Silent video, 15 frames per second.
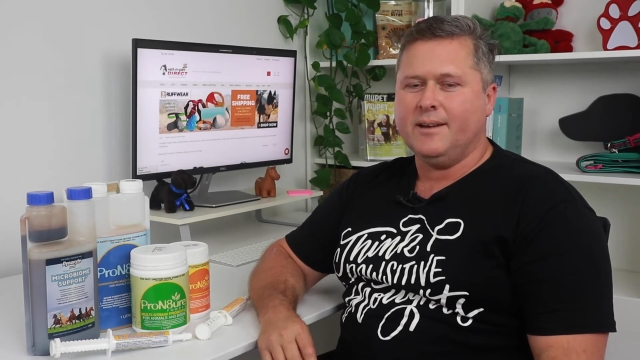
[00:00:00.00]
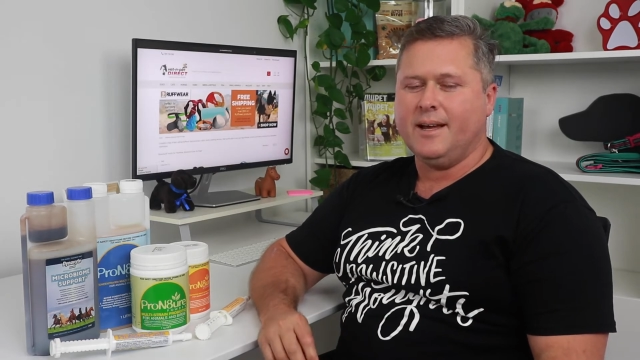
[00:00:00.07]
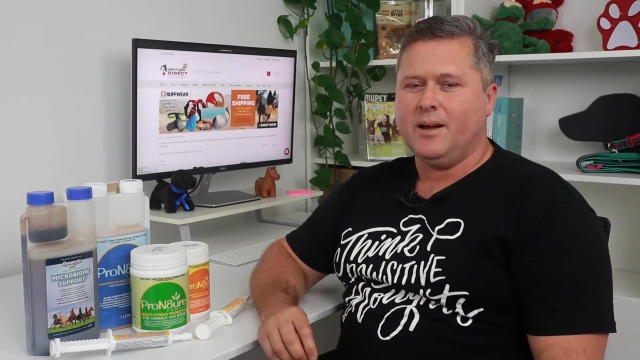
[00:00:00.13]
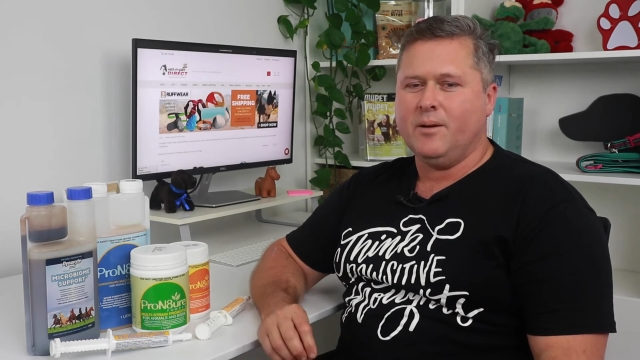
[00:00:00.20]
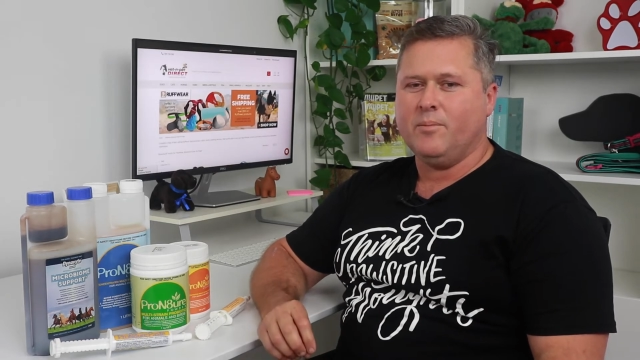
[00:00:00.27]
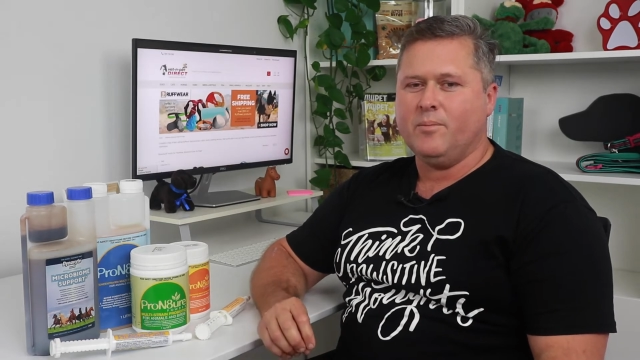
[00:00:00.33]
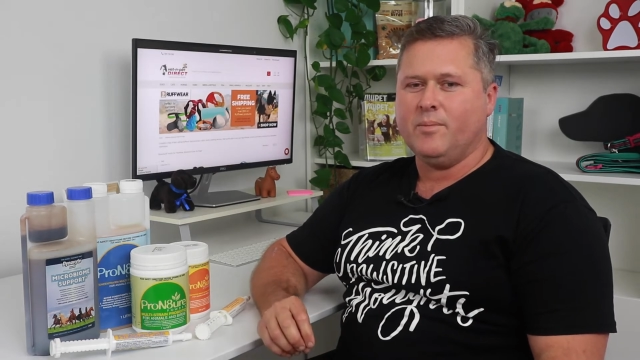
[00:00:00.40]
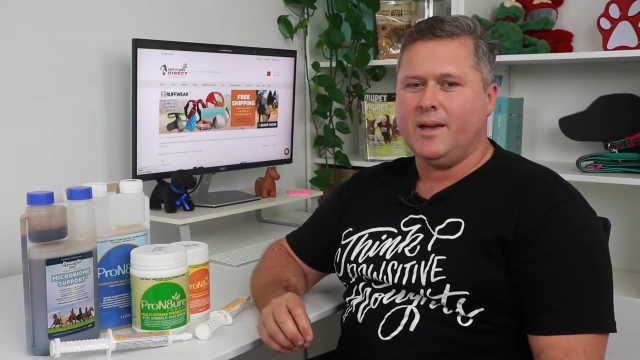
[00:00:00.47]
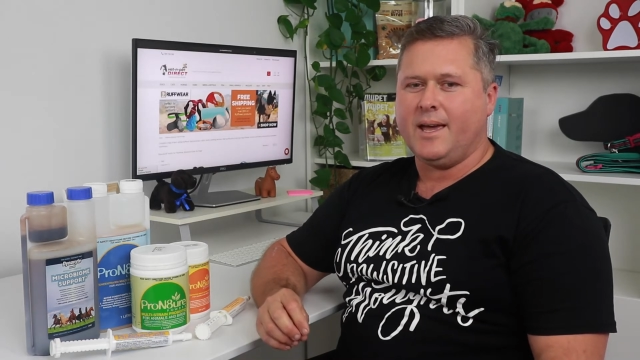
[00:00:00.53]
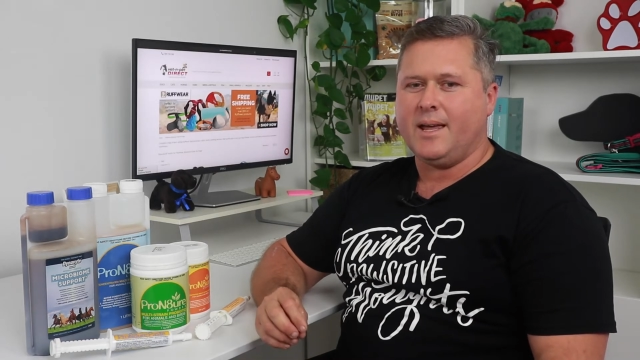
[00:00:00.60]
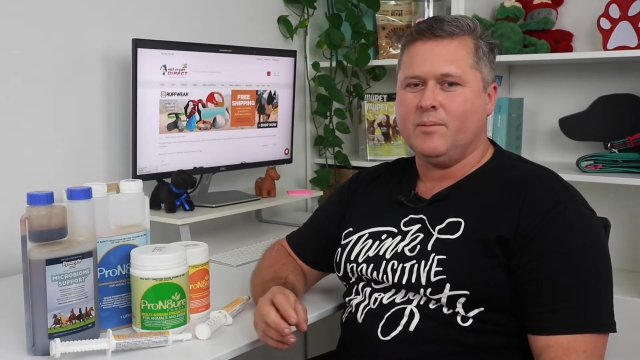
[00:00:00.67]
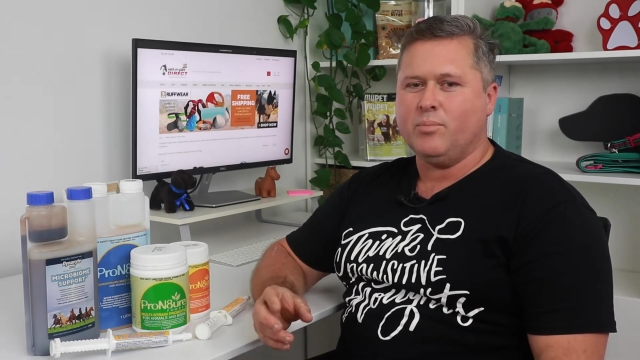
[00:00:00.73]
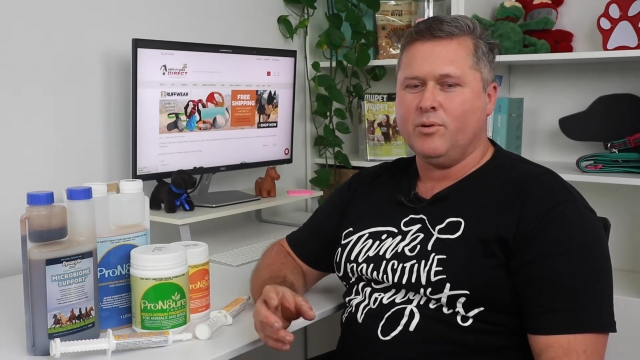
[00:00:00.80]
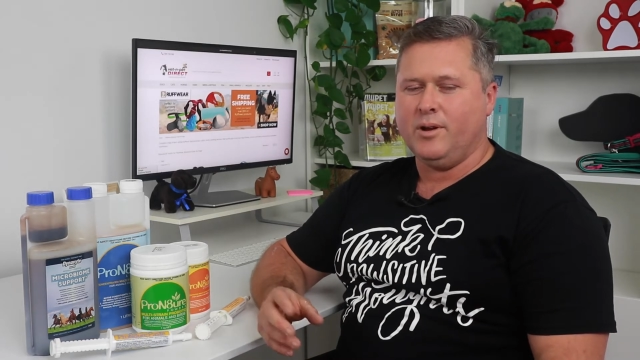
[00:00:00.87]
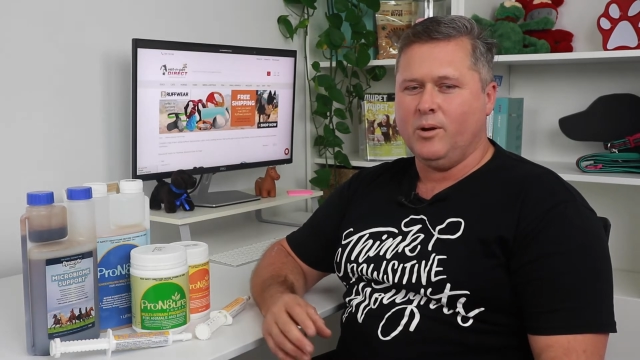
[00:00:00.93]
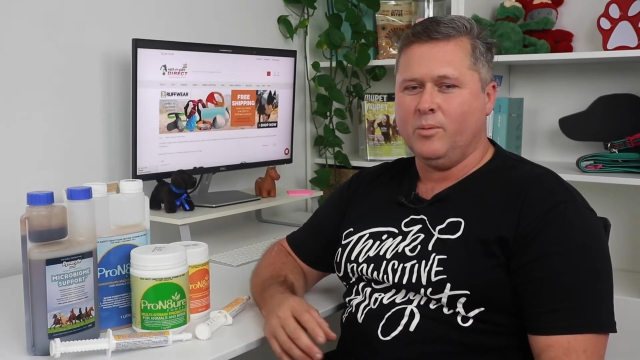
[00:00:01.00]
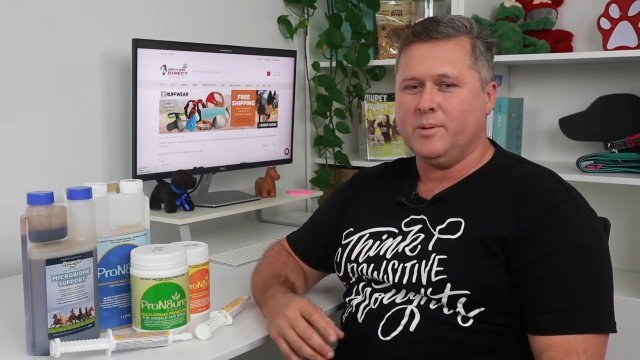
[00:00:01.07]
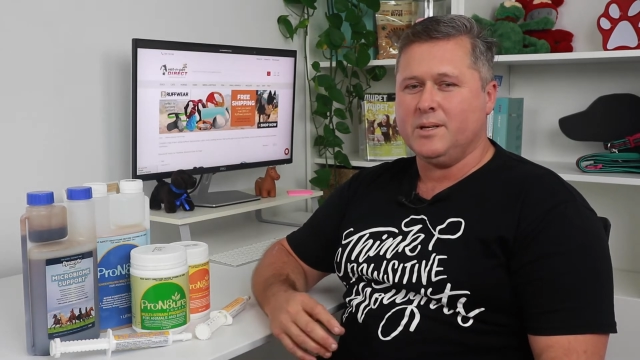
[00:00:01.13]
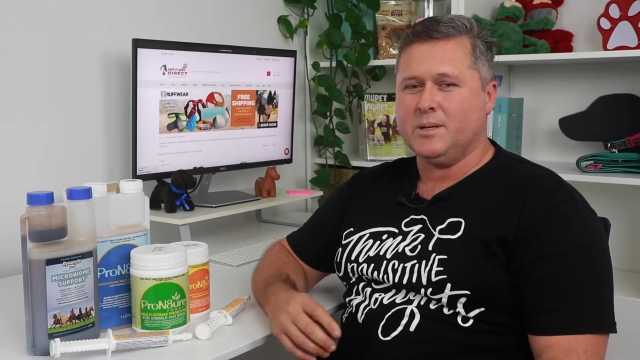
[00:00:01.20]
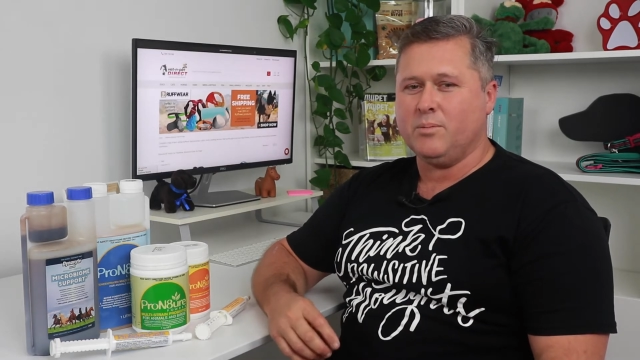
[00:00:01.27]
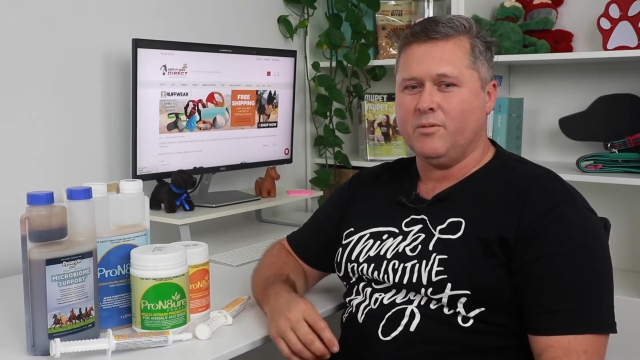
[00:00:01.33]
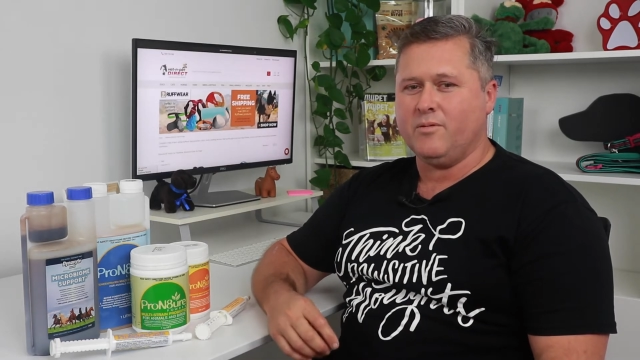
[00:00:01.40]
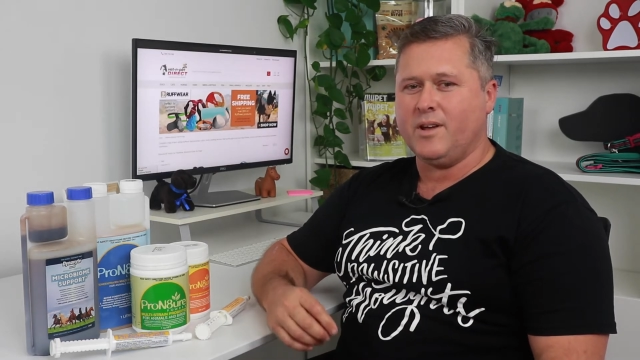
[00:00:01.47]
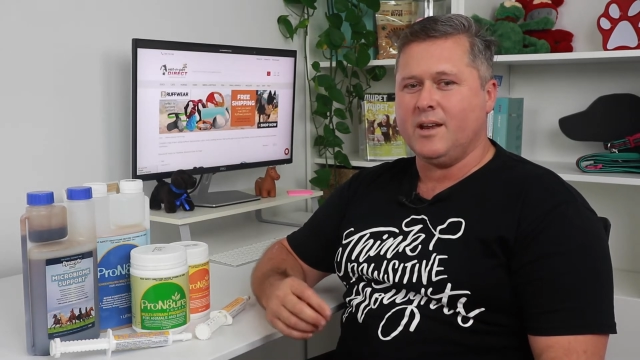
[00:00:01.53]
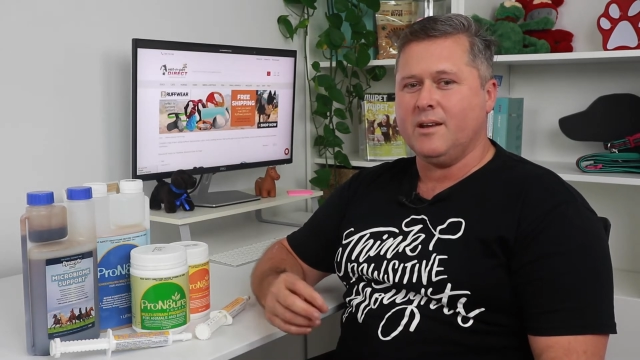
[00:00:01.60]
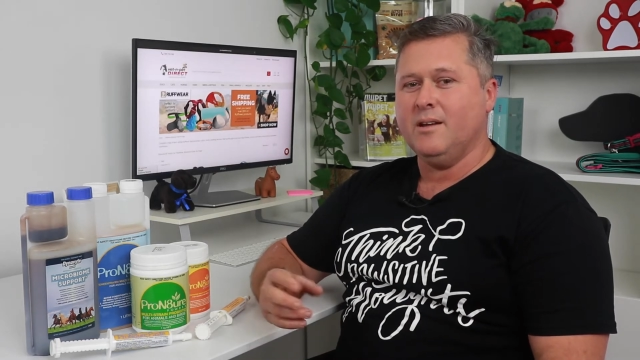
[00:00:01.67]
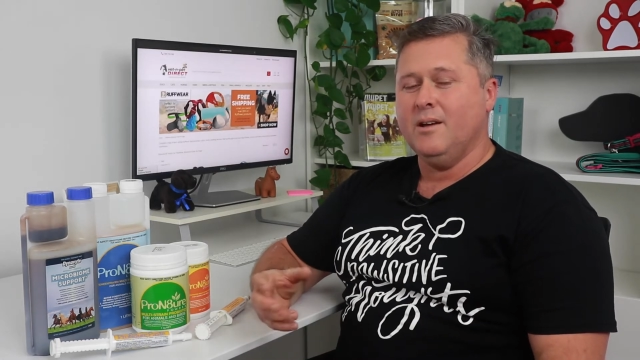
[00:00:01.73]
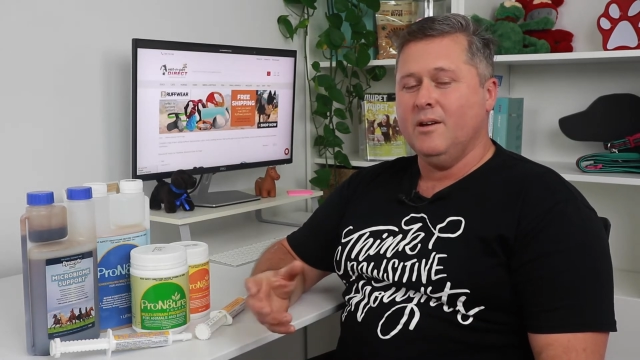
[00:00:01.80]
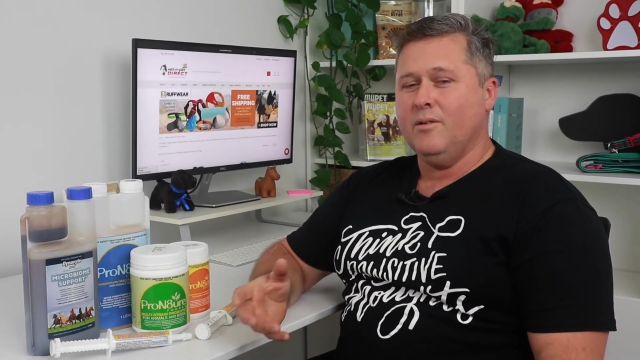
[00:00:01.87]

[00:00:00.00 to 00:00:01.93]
and helping to prevent